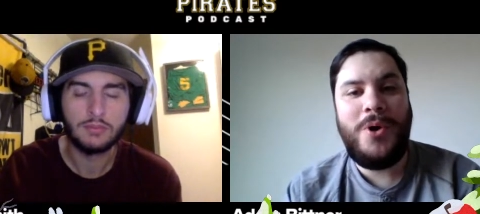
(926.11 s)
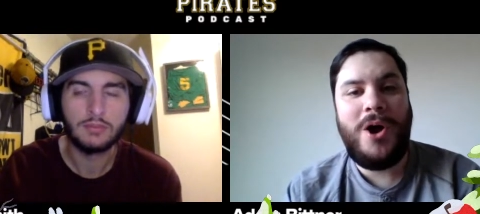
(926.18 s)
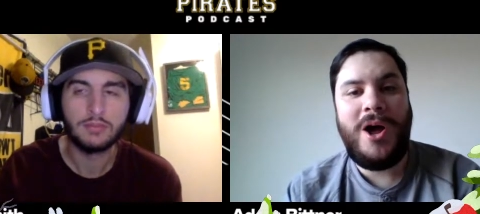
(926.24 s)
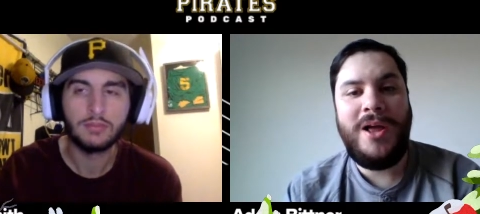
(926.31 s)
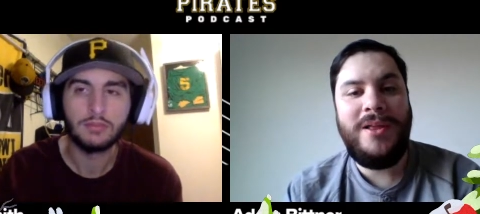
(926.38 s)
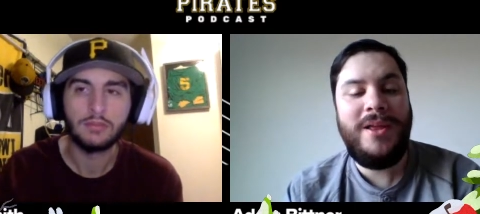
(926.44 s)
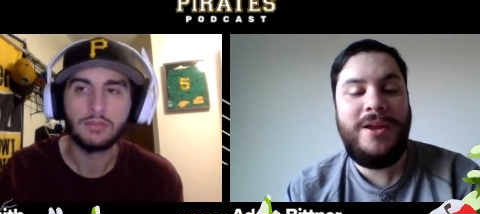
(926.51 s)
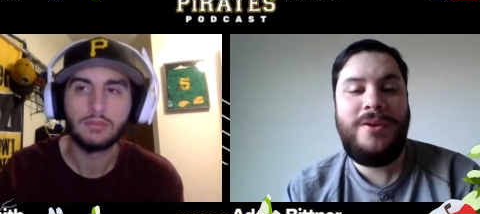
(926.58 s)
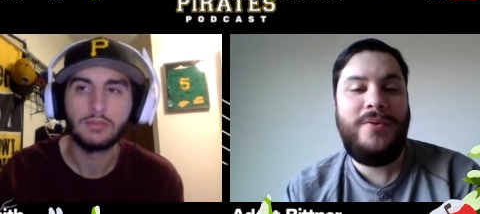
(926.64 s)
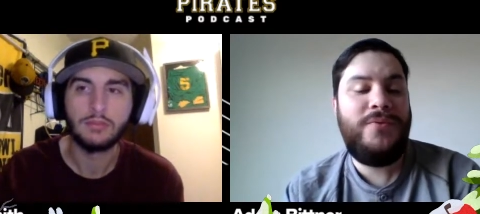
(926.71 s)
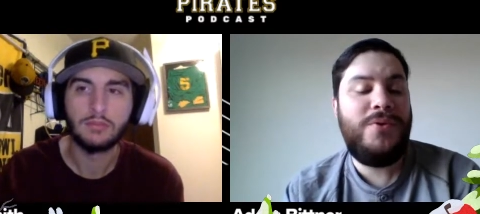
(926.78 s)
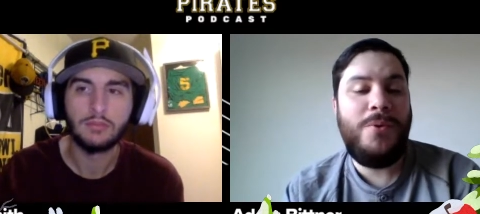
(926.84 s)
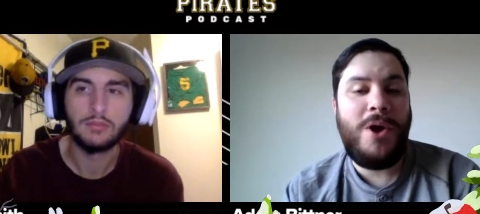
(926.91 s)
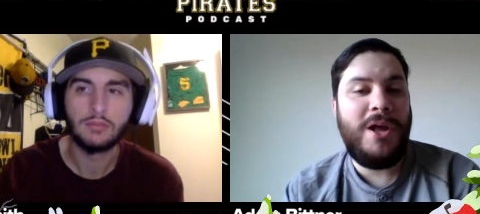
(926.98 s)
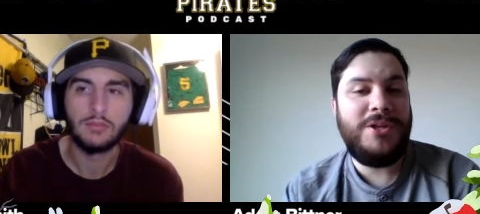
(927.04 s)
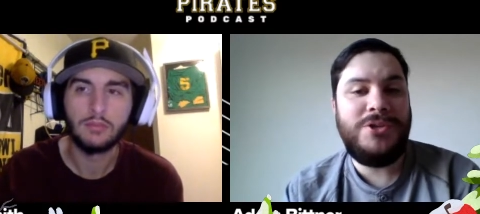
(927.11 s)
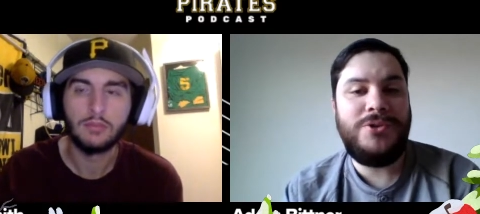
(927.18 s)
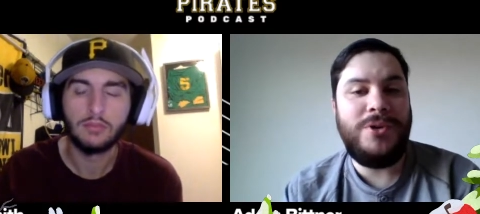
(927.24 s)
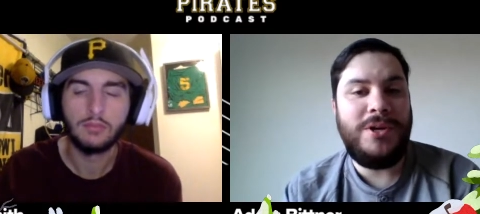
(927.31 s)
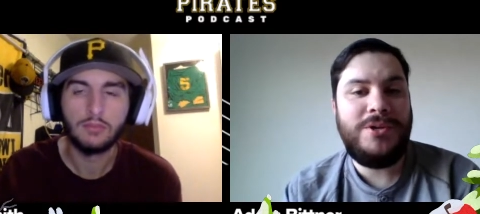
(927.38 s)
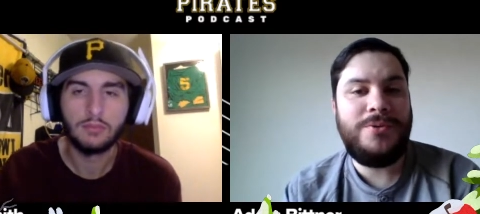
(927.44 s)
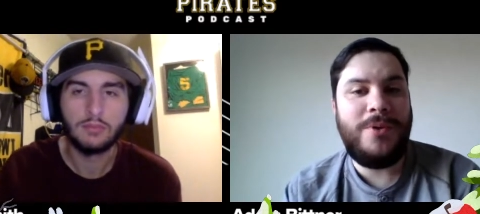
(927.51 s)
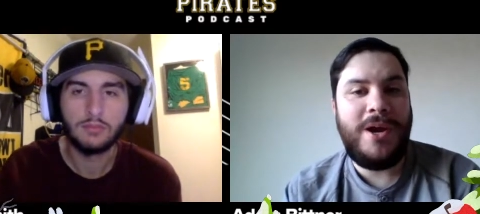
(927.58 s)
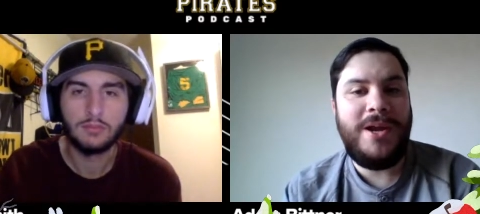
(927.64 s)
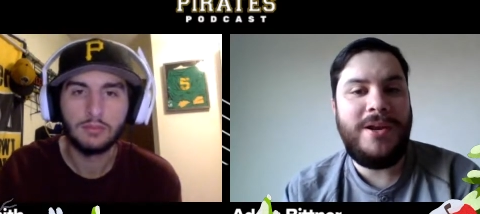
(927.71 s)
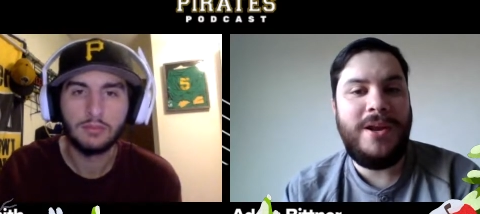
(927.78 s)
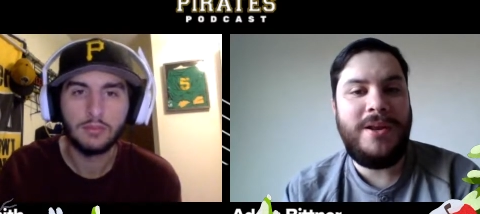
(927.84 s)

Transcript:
Speaker 1: hot like a few hot streaks, right?